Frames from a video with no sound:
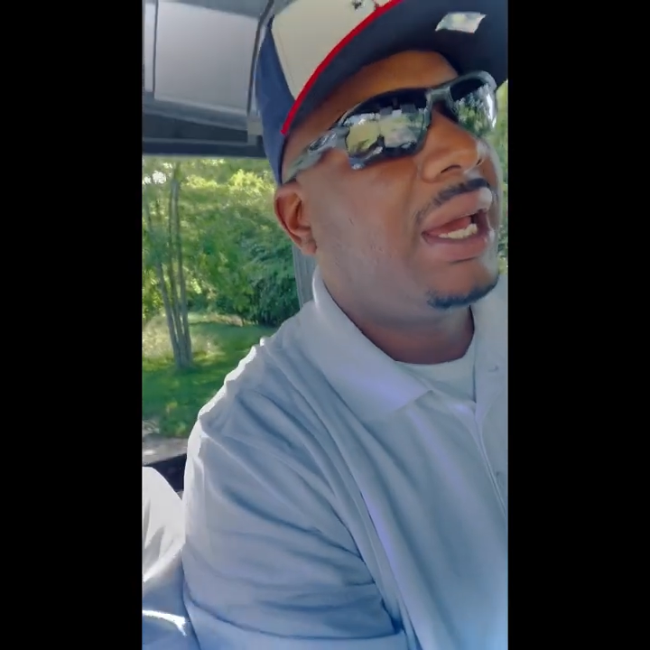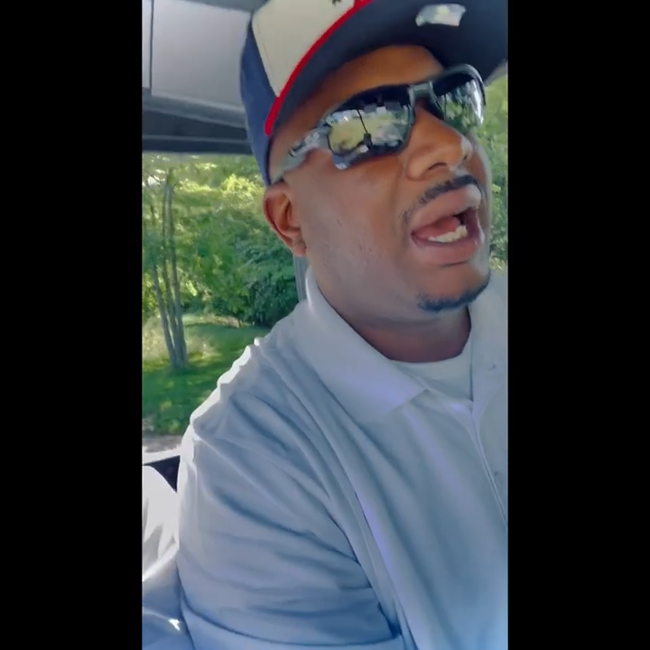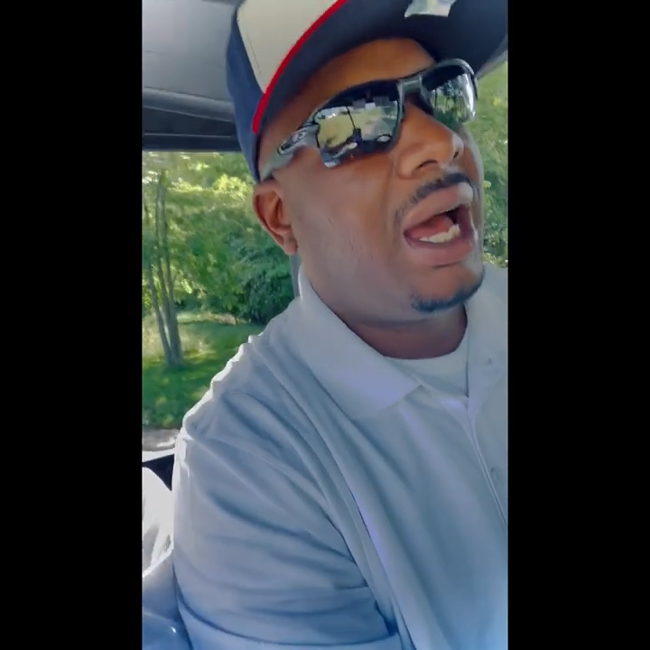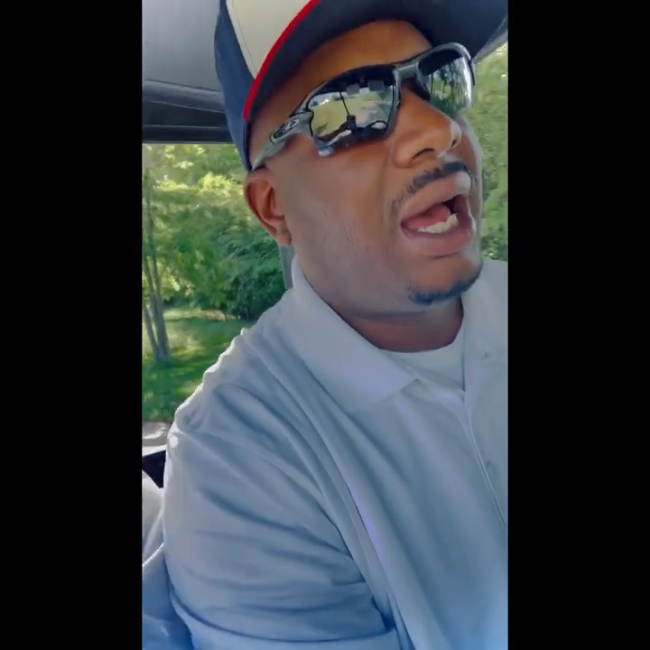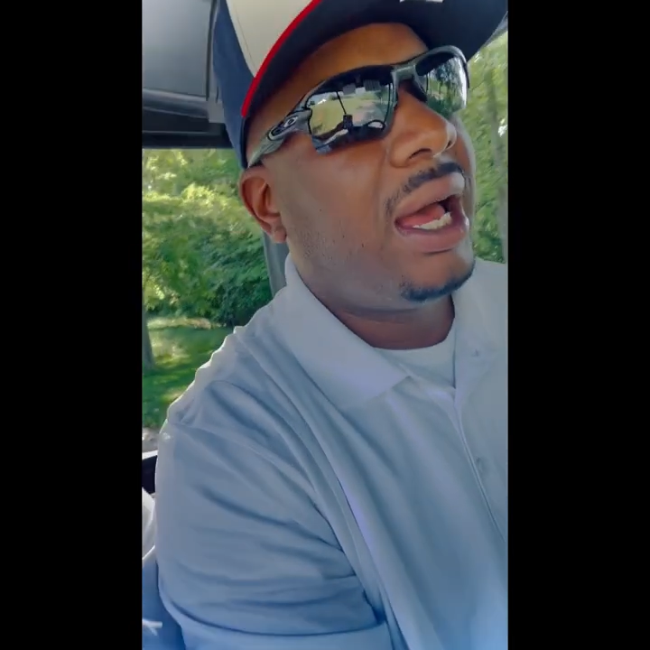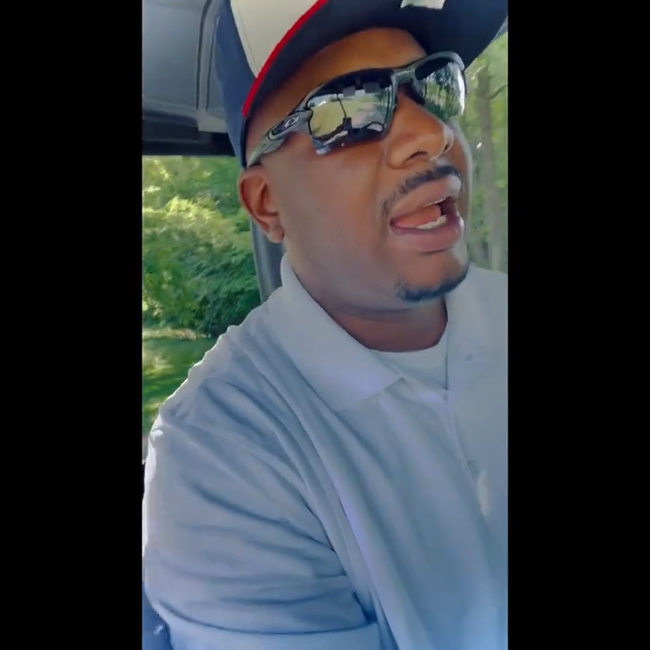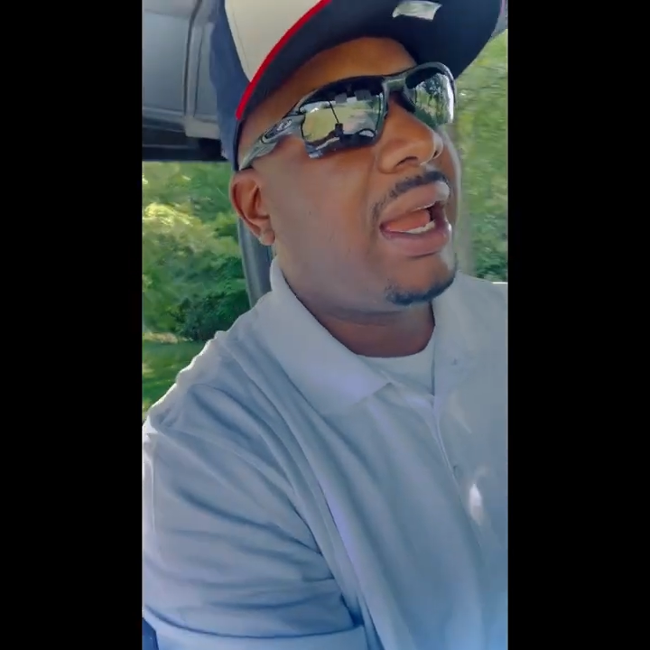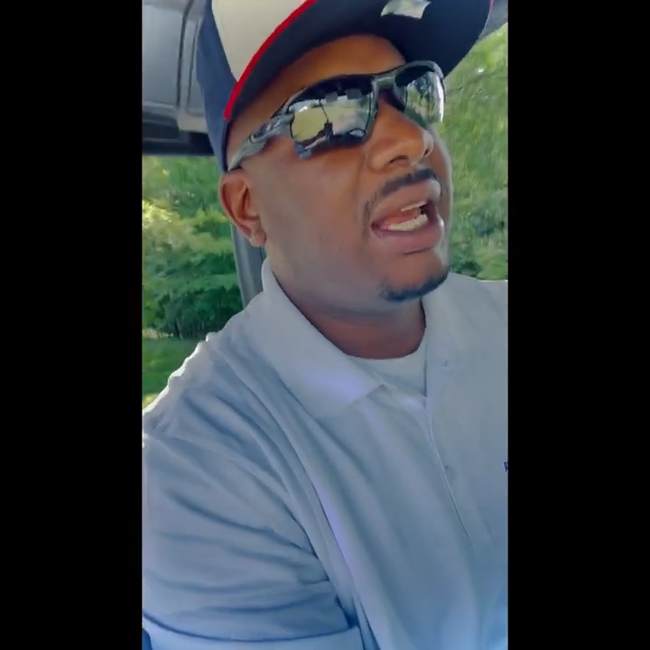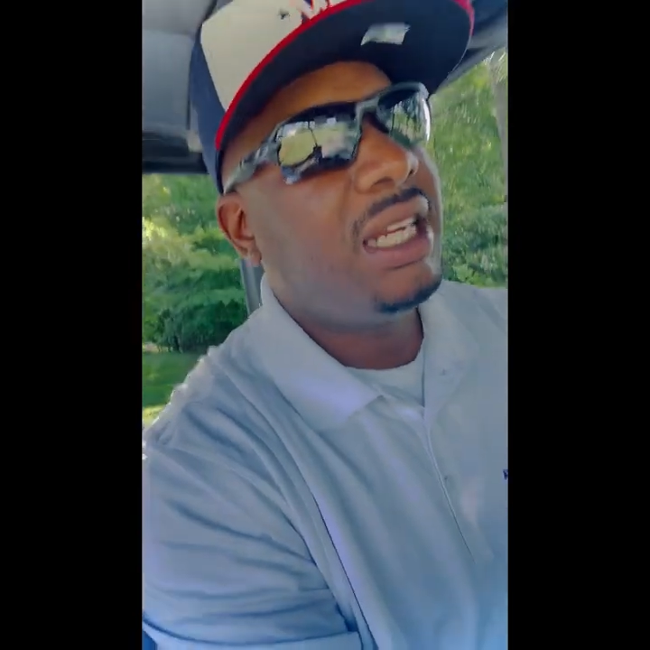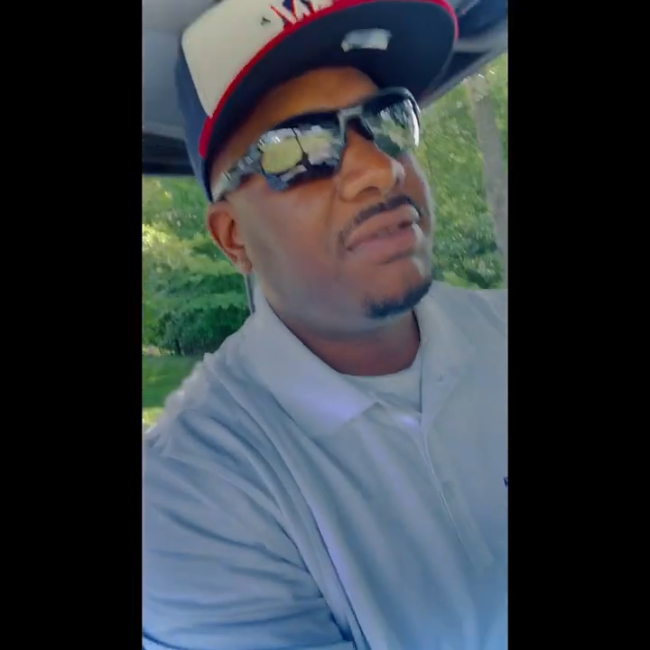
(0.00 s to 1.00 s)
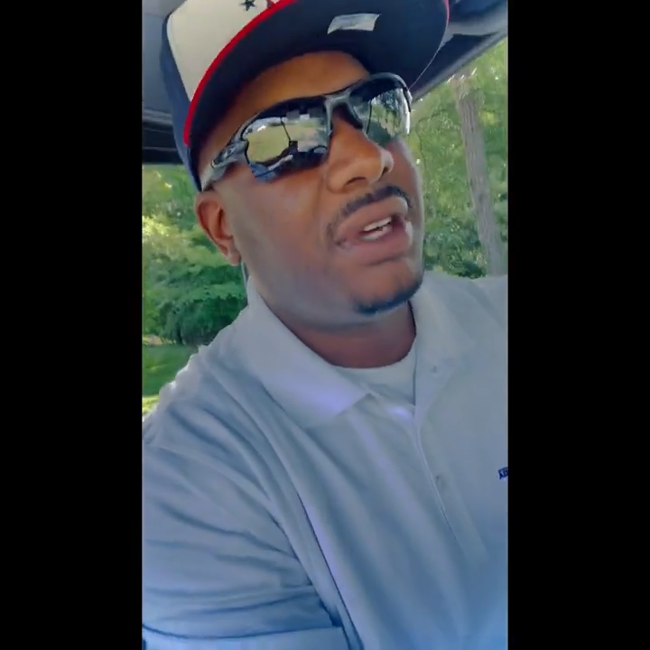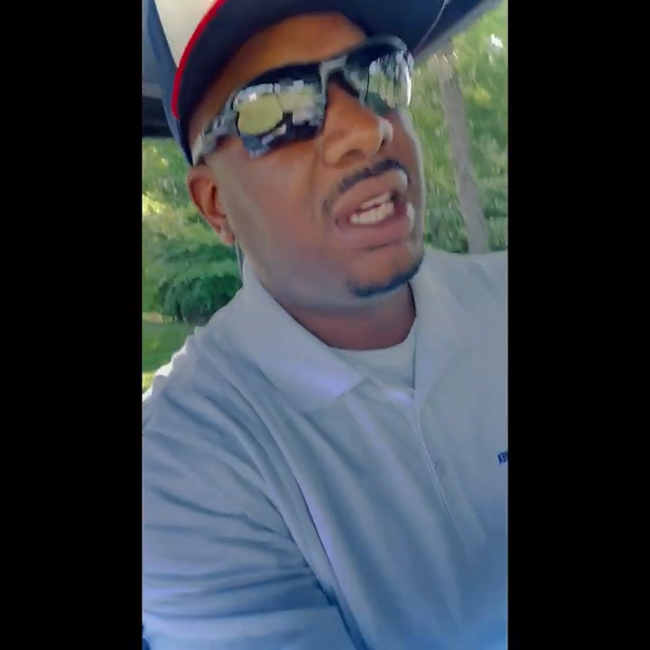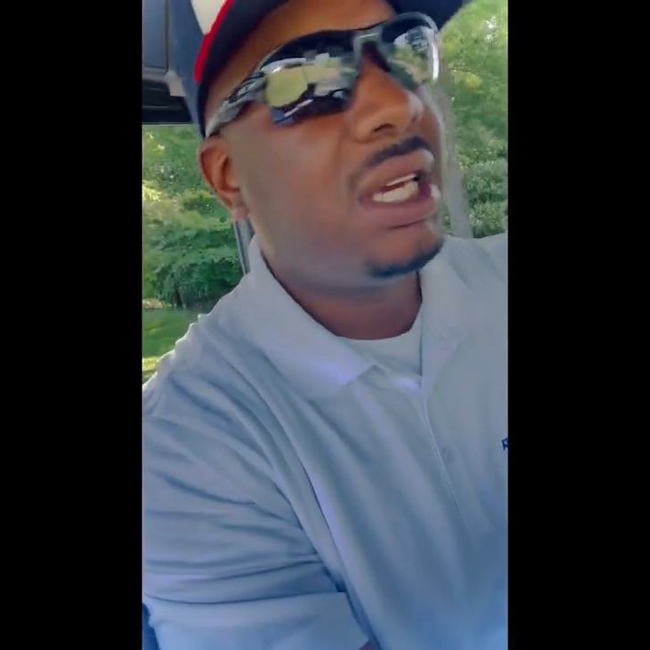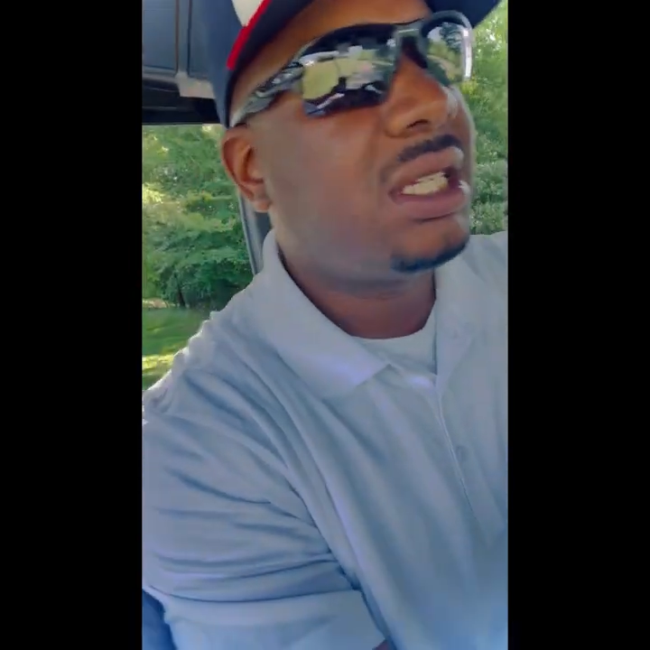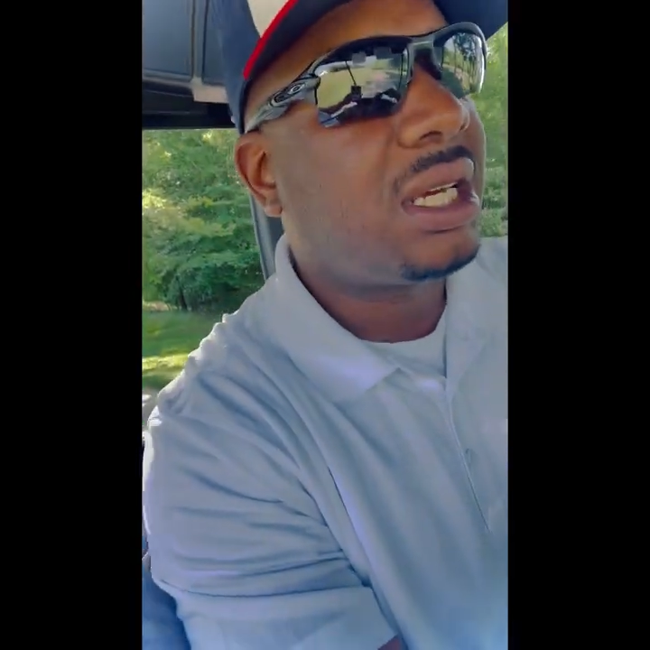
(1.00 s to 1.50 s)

Uh, ADV as